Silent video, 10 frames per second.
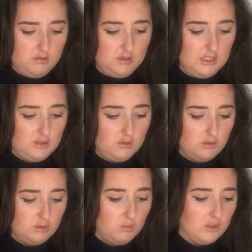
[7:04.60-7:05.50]
these
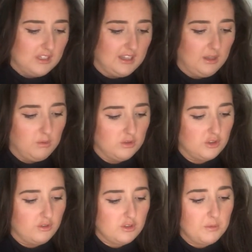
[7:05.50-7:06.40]
doors ones. I think
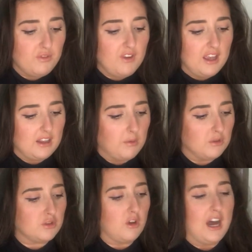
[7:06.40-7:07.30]
once you, to be fair, that
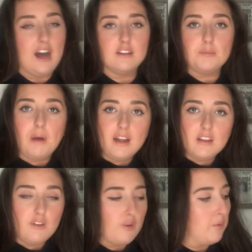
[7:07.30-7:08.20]
one's not as
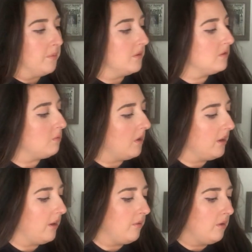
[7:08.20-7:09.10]
bad that I've opened. What are
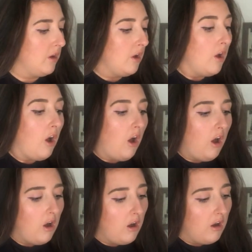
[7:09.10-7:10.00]
you?
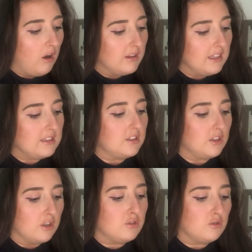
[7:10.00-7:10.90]
Oh, this
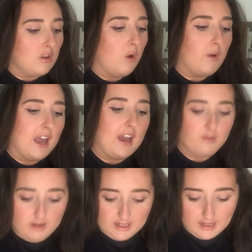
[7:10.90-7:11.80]
is, a, okay, I
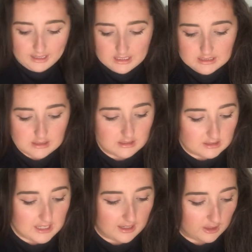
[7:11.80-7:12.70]
really like this. This is
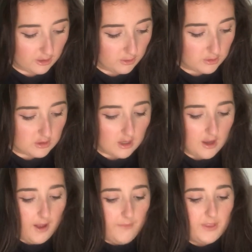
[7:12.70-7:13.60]
dead cute.
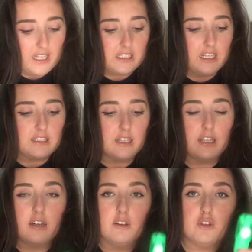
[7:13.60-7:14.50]
This is a
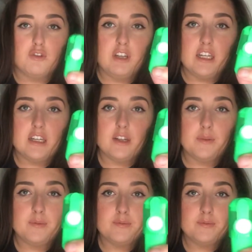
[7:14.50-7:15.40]
little green,